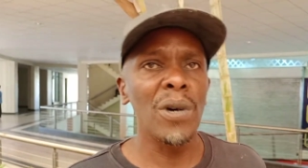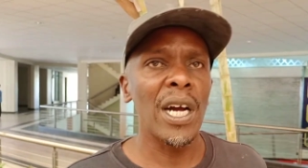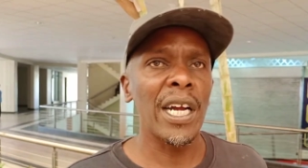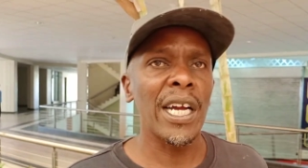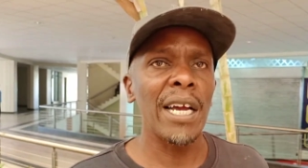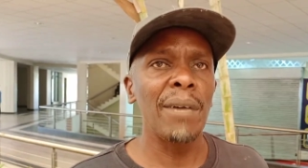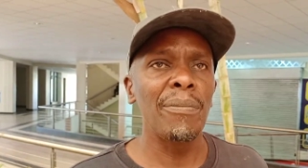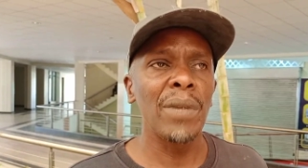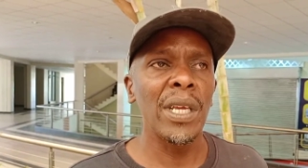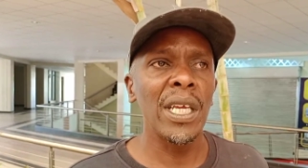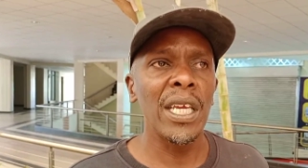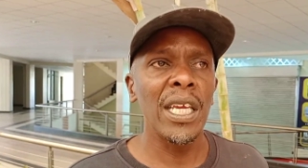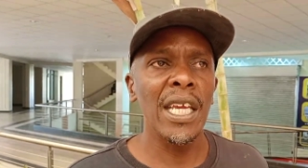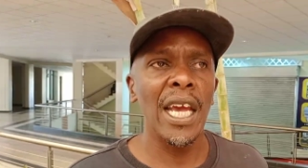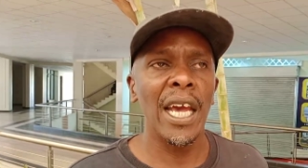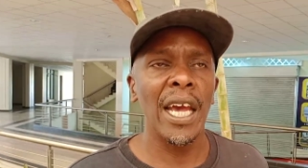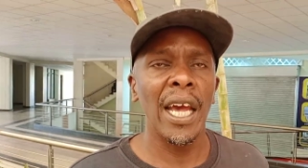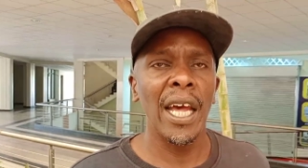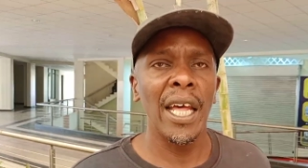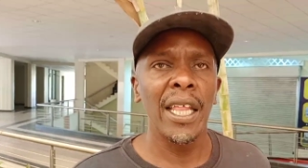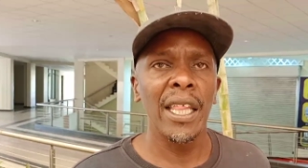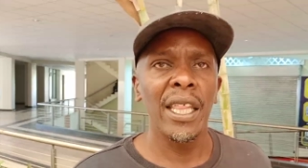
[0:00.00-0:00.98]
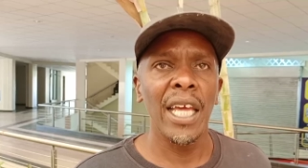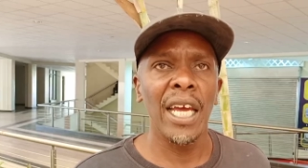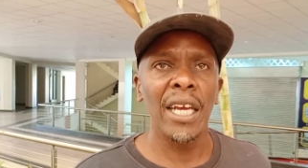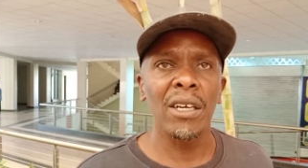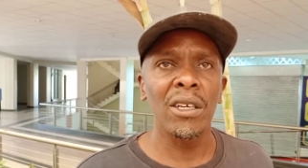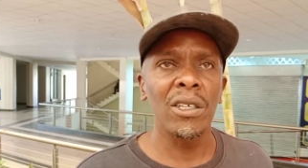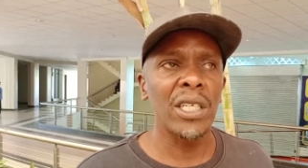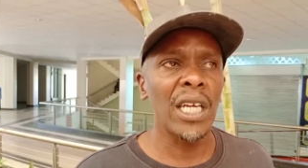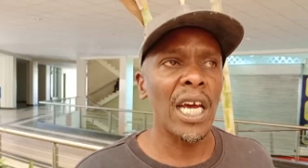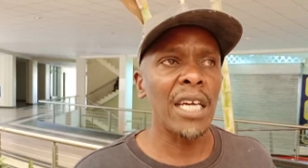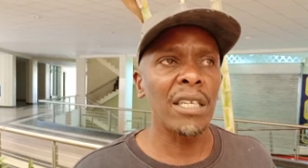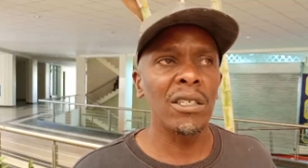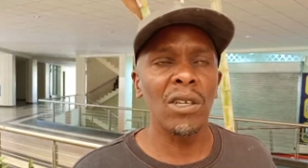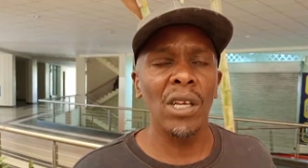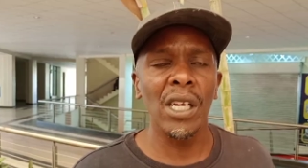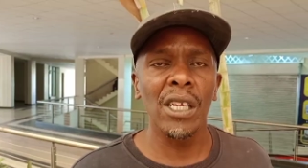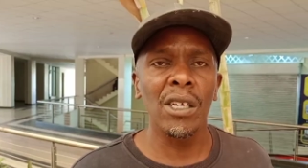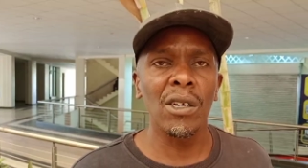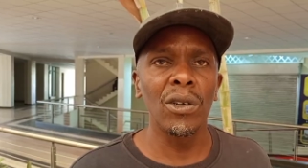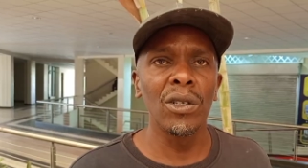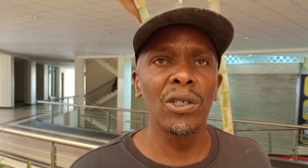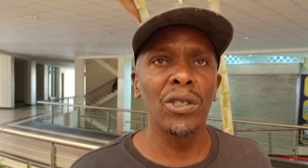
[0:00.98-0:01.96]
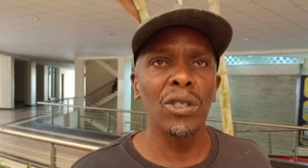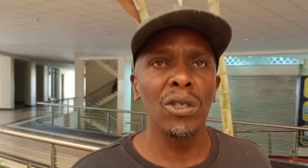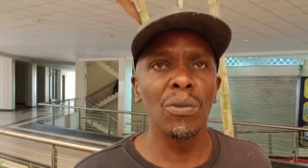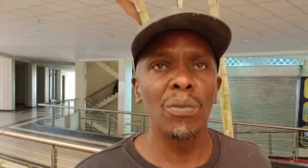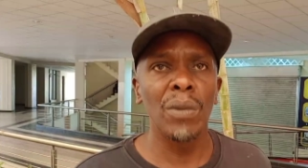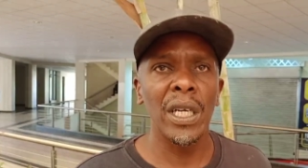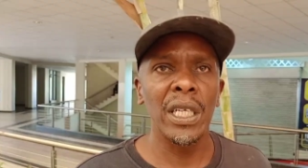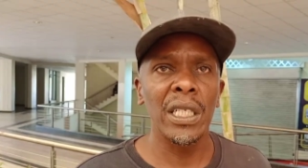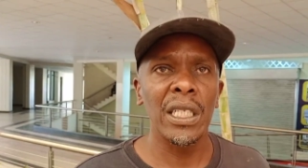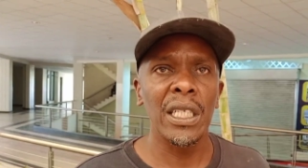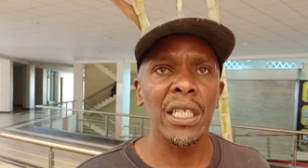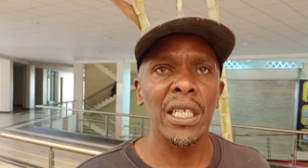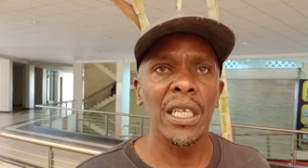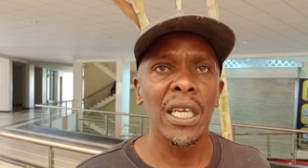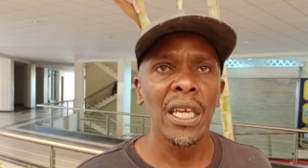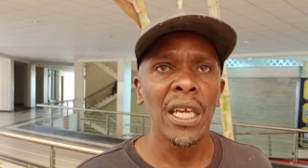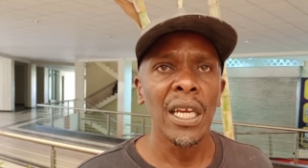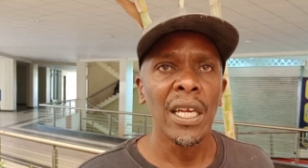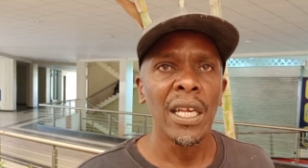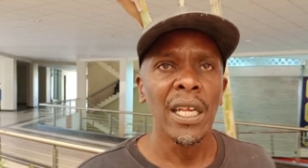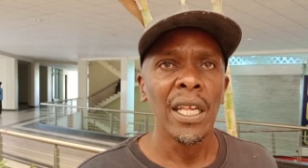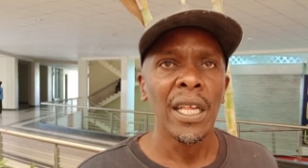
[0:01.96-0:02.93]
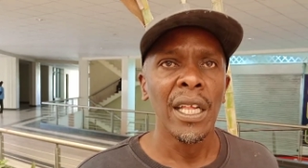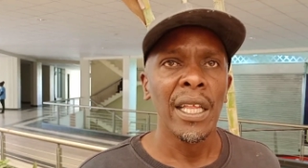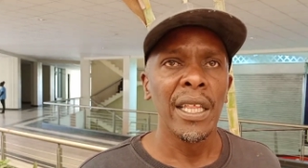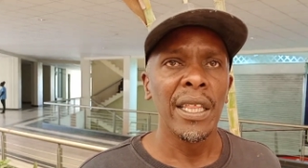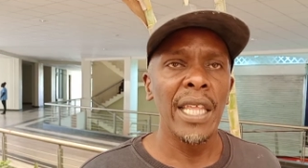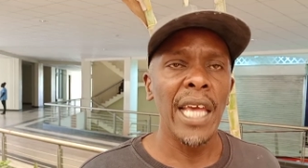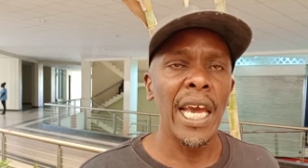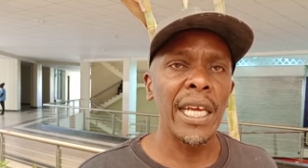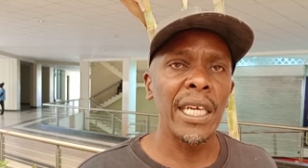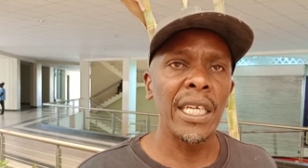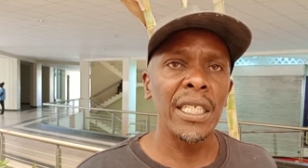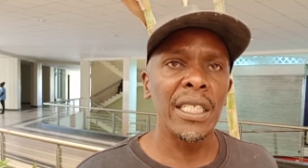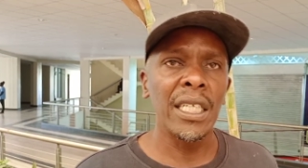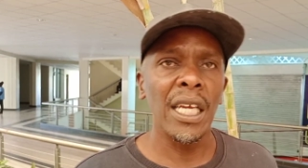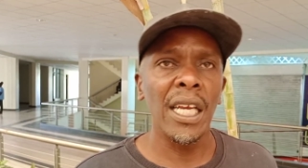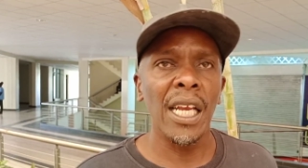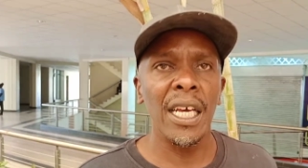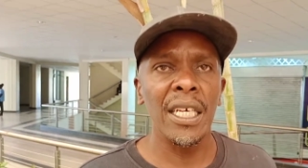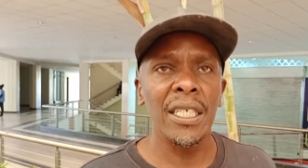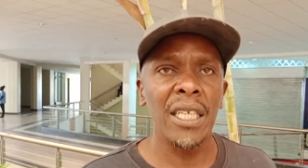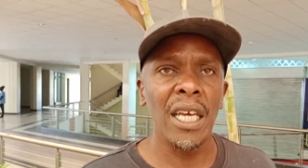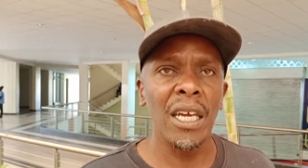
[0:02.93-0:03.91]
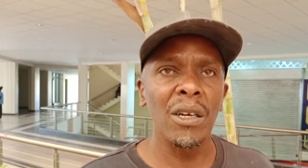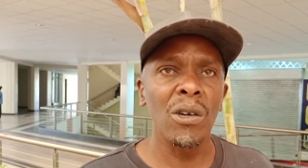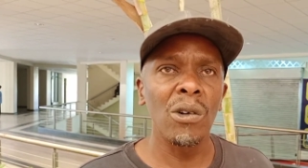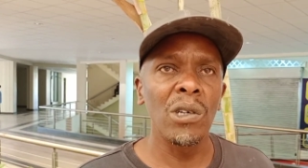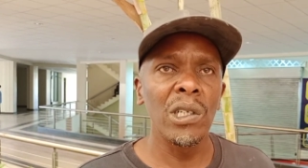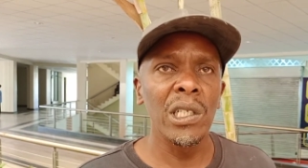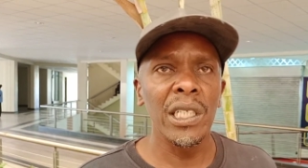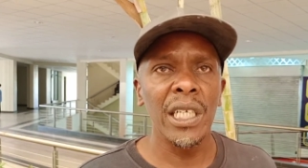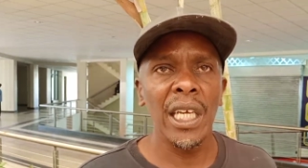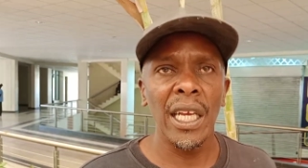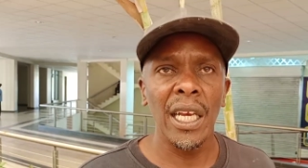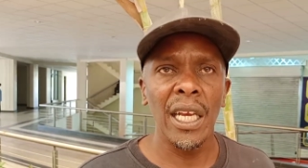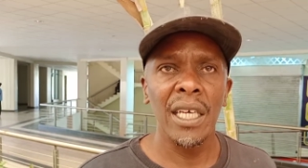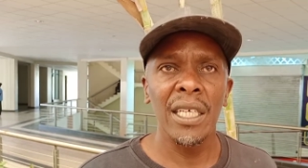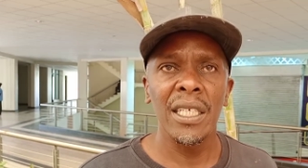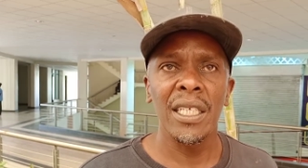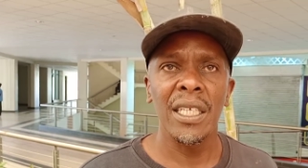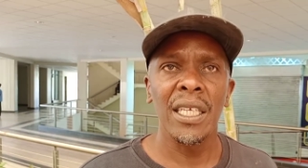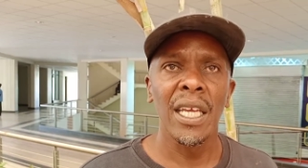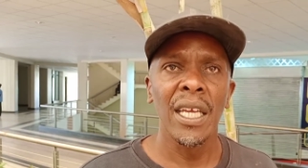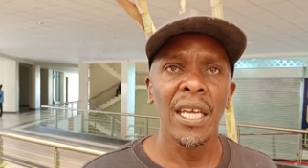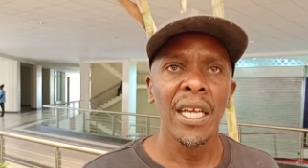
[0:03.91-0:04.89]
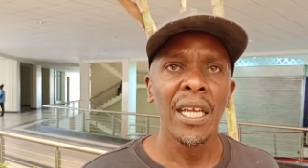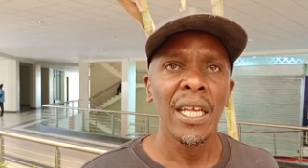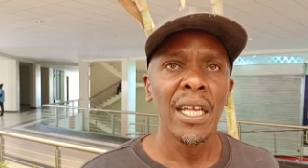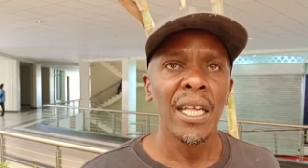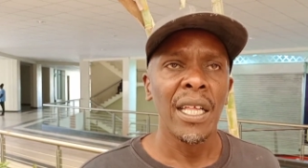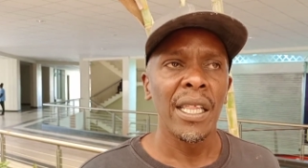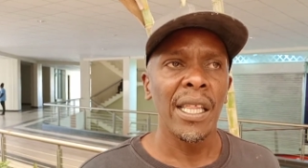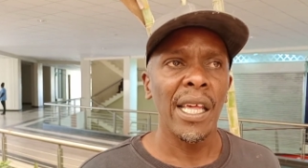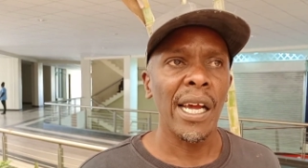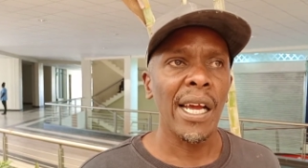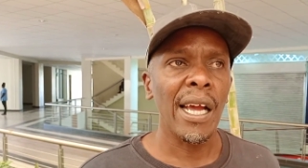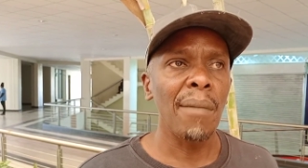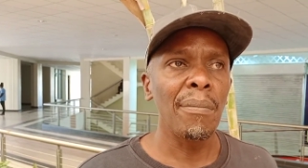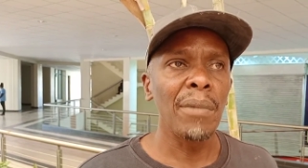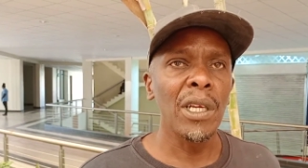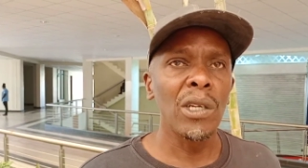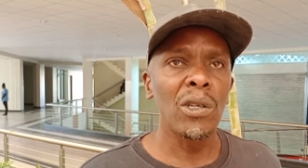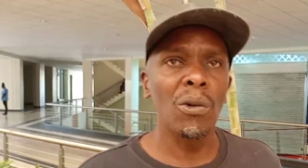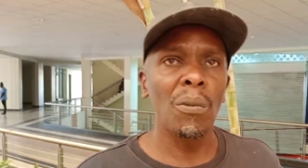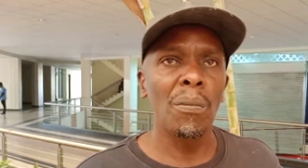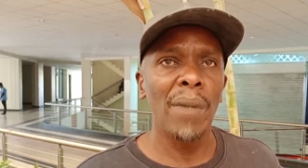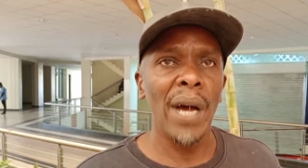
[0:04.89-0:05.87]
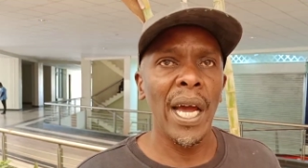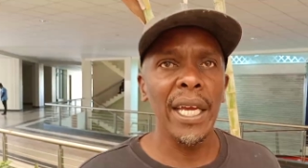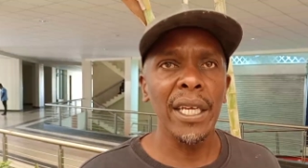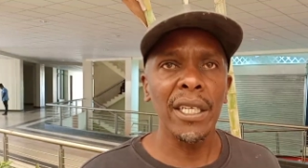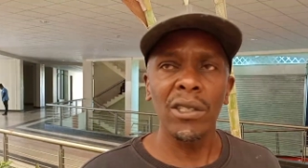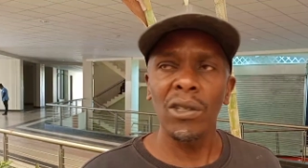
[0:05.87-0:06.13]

who are coming here, they are not actually consumers. They are retailers and wholesalers. They are coming to buy